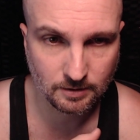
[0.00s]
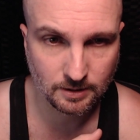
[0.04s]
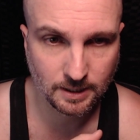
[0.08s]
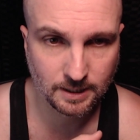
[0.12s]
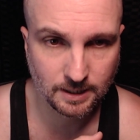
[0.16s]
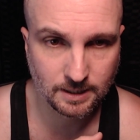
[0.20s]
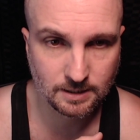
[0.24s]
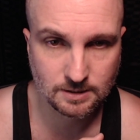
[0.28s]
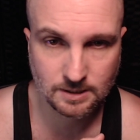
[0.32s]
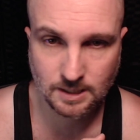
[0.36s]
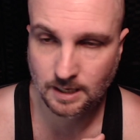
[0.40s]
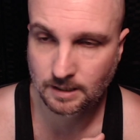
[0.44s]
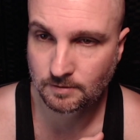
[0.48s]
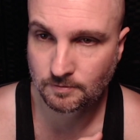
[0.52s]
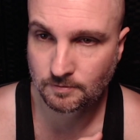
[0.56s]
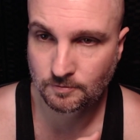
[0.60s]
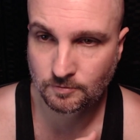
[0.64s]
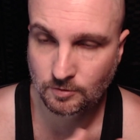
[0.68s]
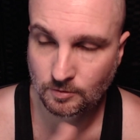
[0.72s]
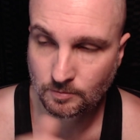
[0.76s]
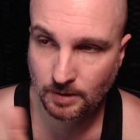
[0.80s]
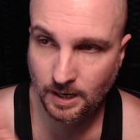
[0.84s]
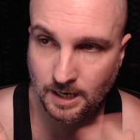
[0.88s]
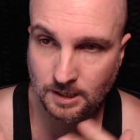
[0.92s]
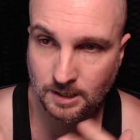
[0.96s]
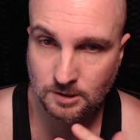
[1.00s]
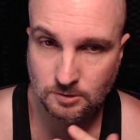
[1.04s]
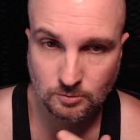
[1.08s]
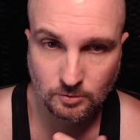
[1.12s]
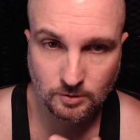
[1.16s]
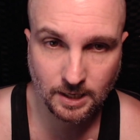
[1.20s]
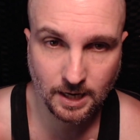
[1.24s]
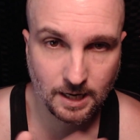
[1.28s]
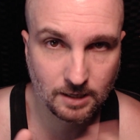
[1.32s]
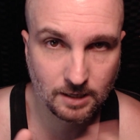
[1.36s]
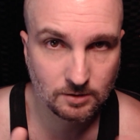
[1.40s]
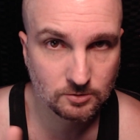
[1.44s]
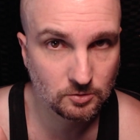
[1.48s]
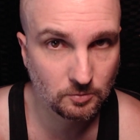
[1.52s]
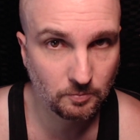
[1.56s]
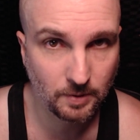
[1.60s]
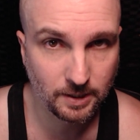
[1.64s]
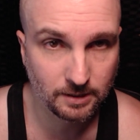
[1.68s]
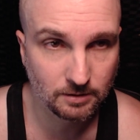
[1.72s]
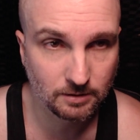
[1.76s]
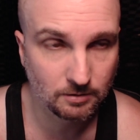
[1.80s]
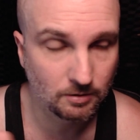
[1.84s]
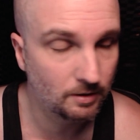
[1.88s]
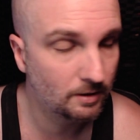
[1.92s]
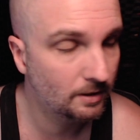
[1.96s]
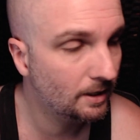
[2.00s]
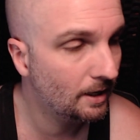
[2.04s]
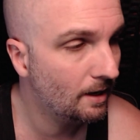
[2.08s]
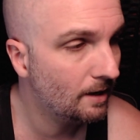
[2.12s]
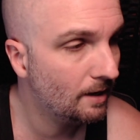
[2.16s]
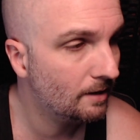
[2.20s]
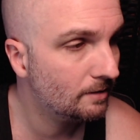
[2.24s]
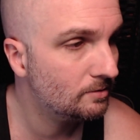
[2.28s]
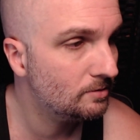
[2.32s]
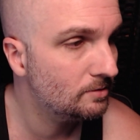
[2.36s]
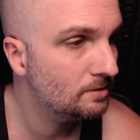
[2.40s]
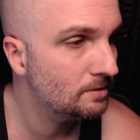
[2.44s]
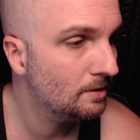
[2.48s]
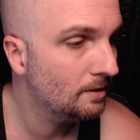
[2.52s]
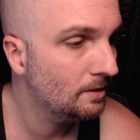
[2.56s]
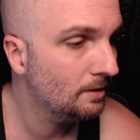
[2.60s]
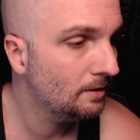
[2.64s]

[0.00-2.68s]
They can take them from actual games or make their own characters